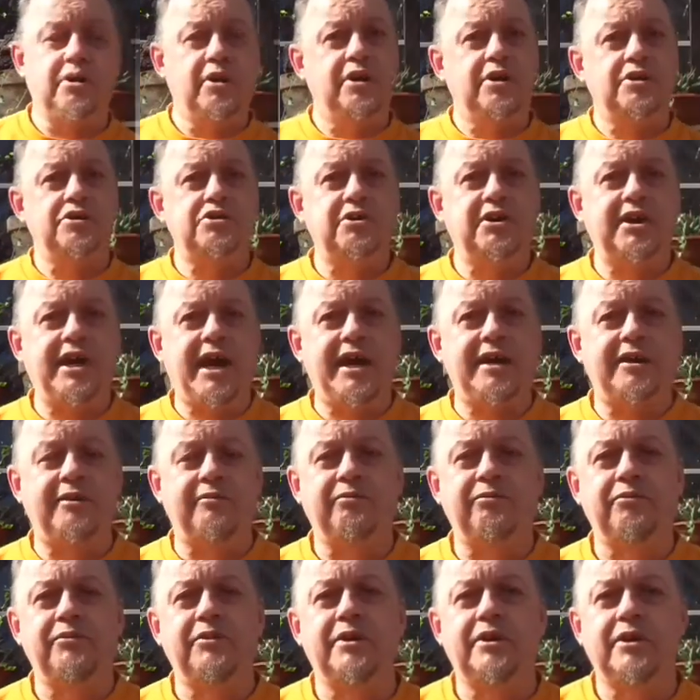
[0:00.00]
So again,
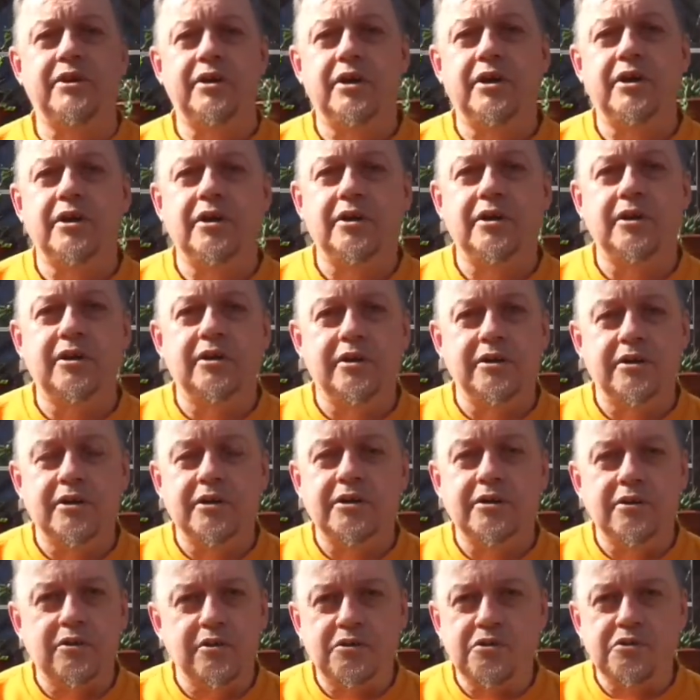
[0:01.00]

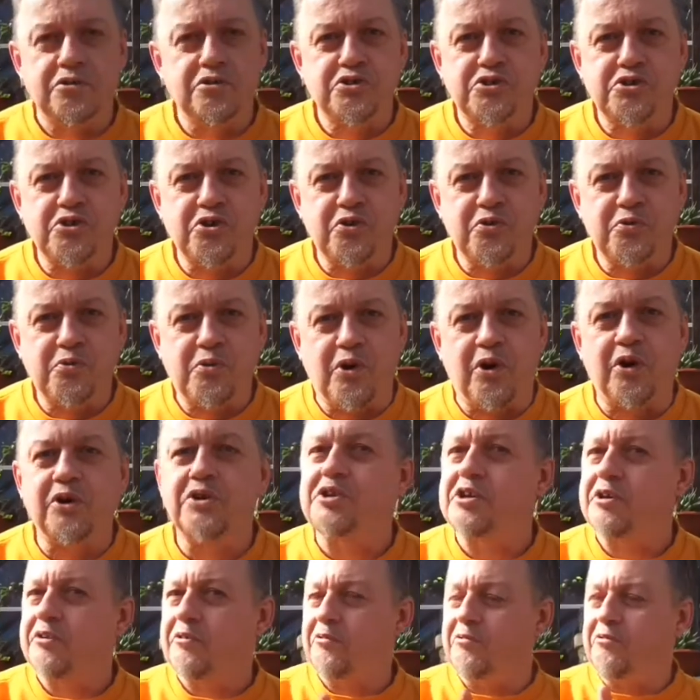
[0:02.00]
so what?
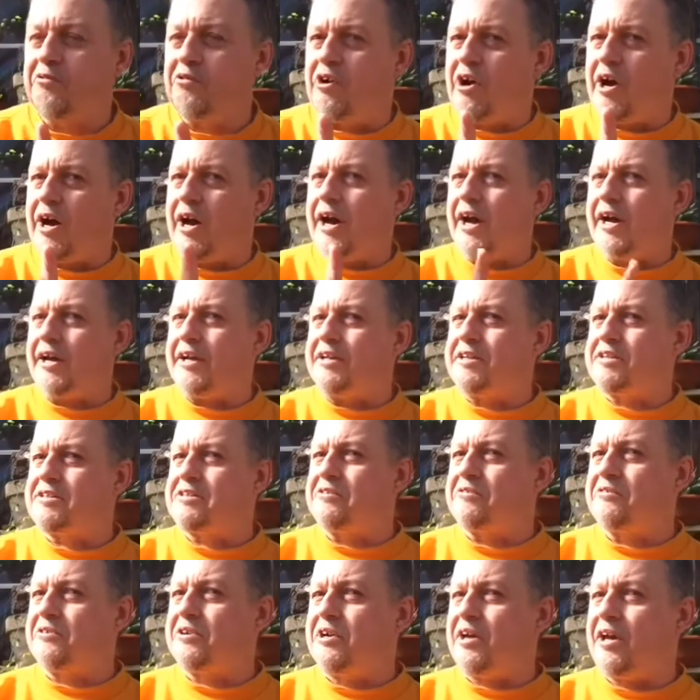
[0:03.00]
Right,
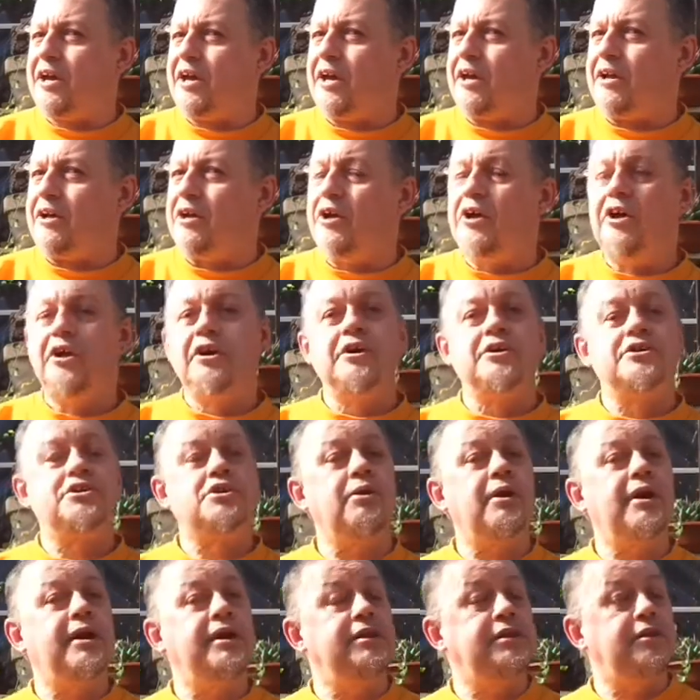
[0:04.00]
okay. So
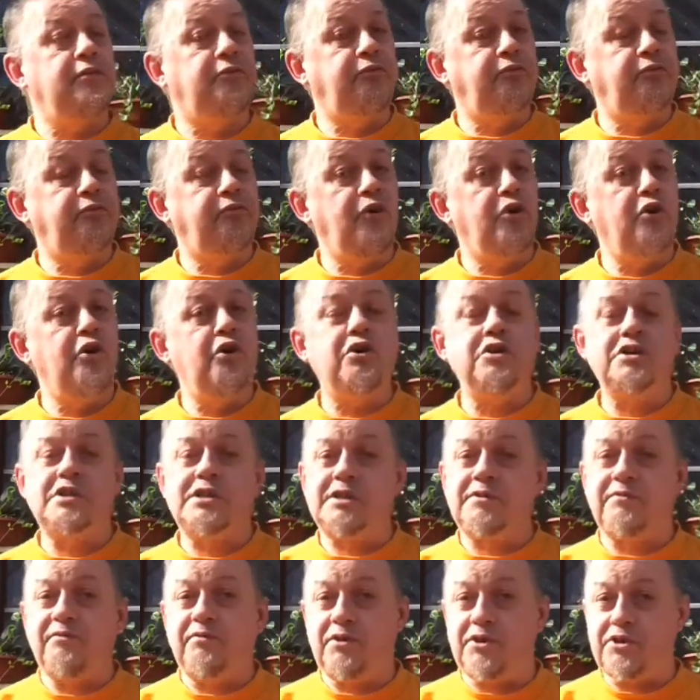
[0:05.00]
in the first
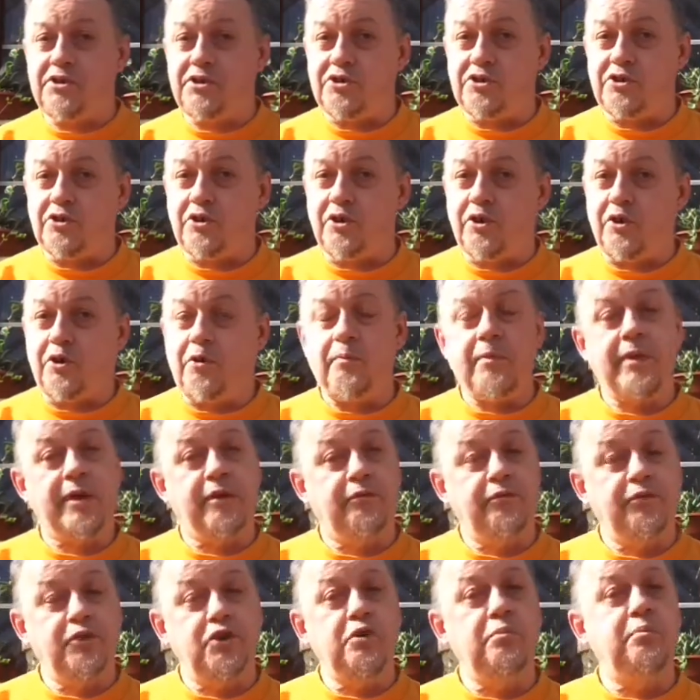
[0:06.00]
video, a
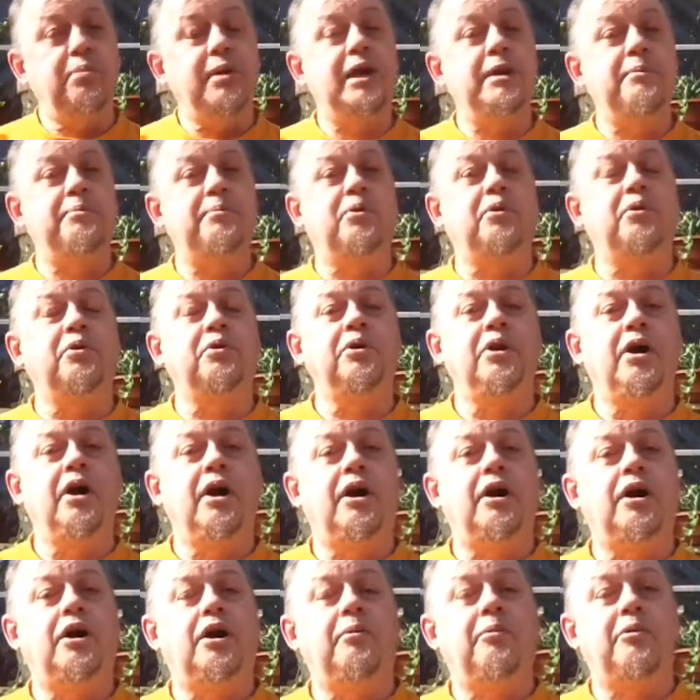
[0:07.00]
few people
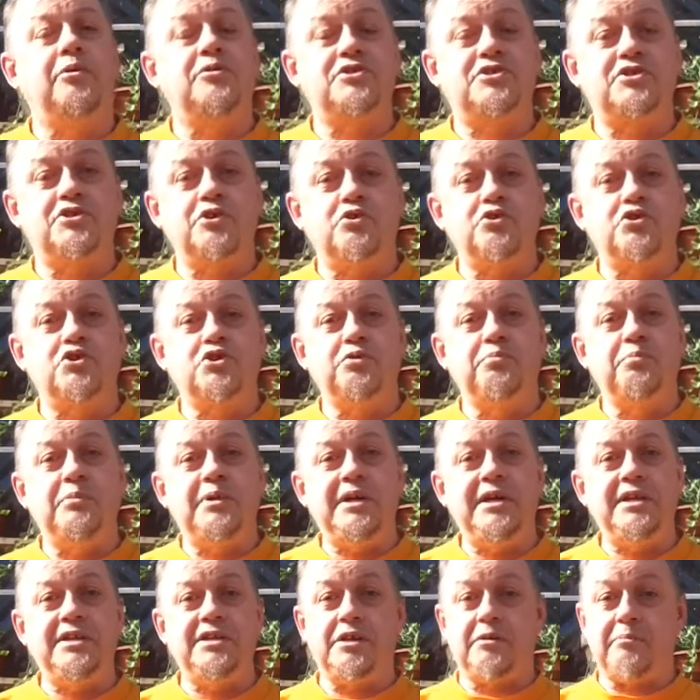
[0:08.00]
on social
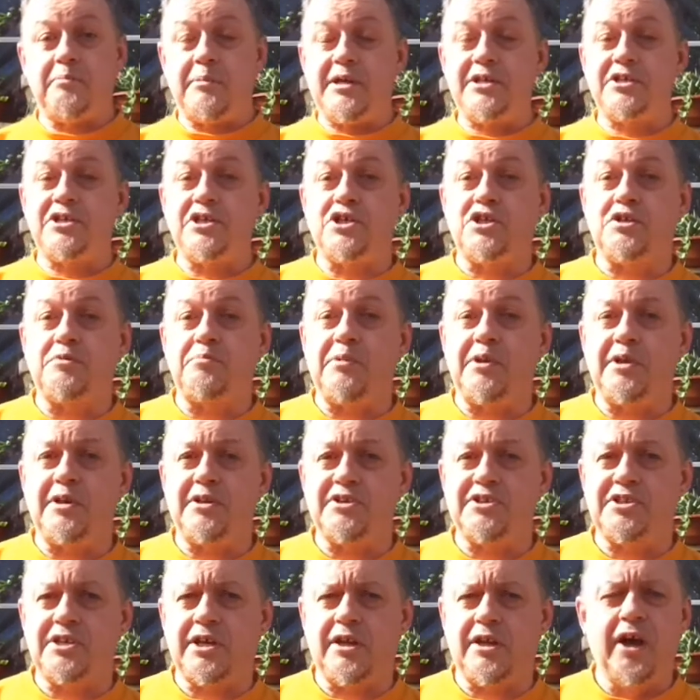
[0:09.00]
media messaged me and
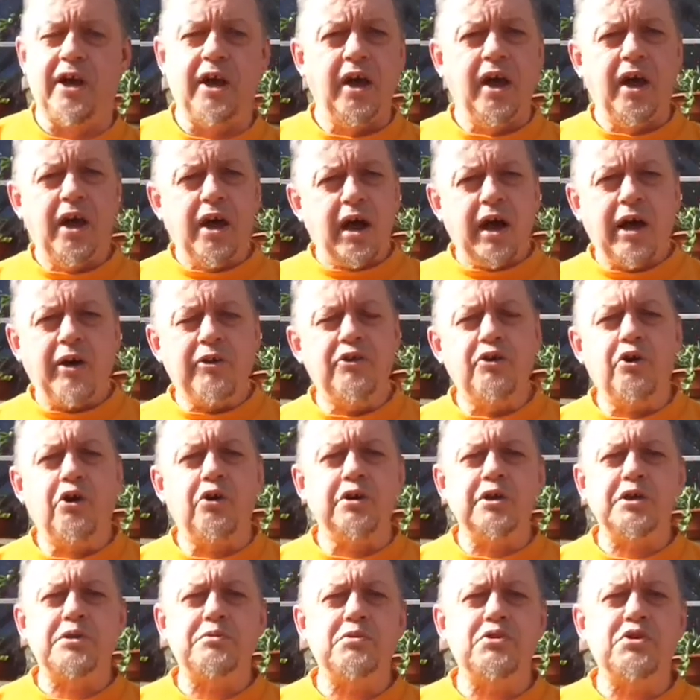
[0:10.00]
said, I thought
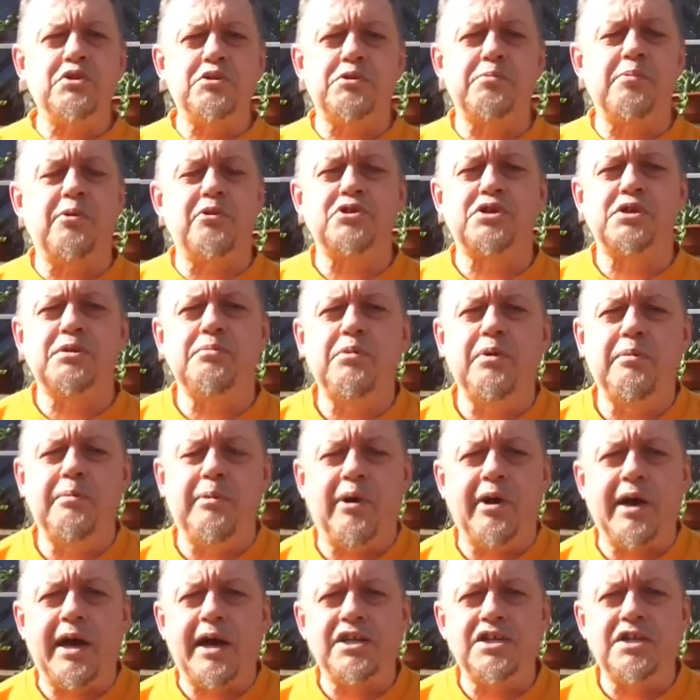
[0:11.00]
this was supposed to be
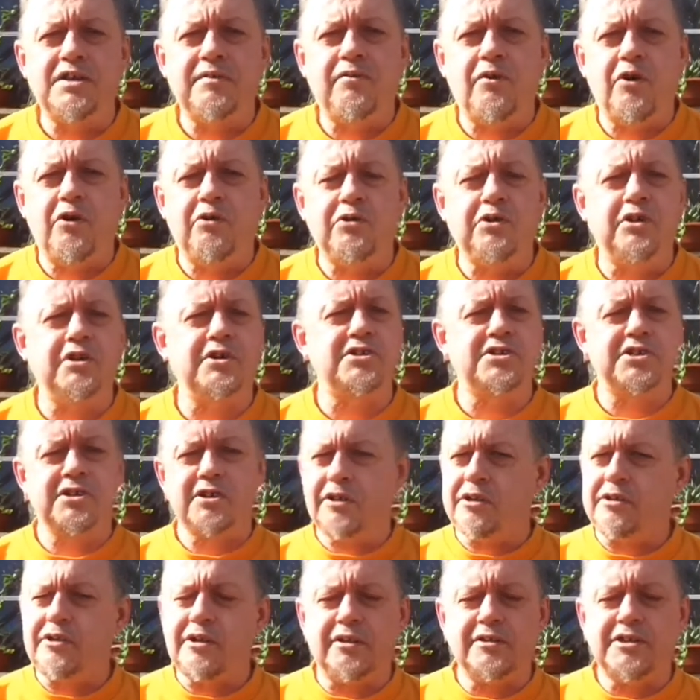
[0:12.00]
about
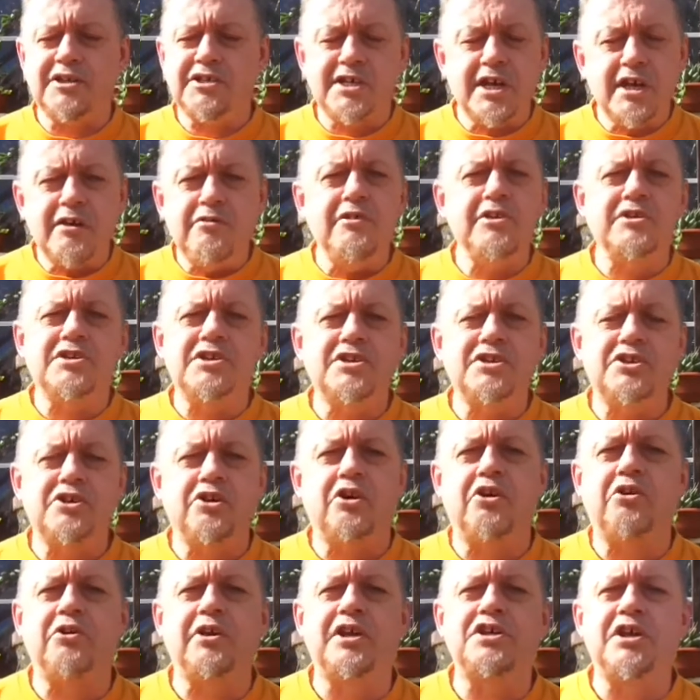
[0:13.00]
Echeverias. The series is
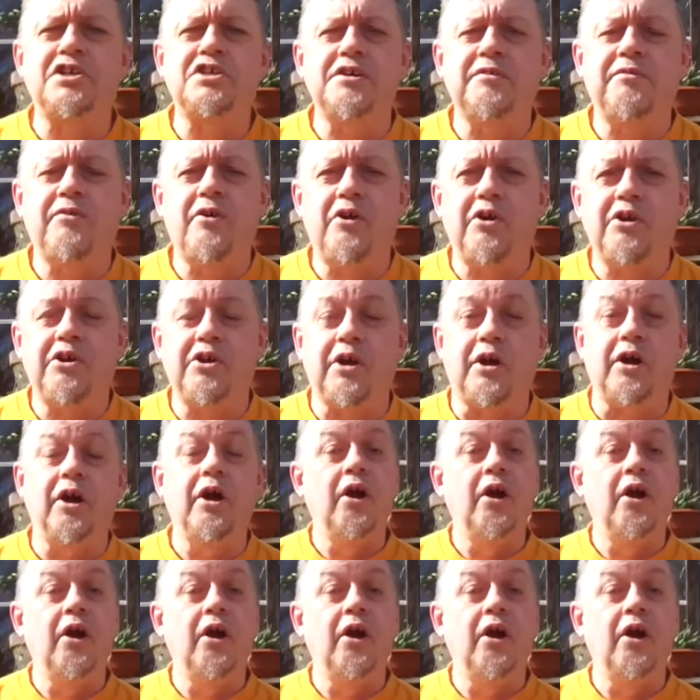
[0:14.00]
called Echeveria.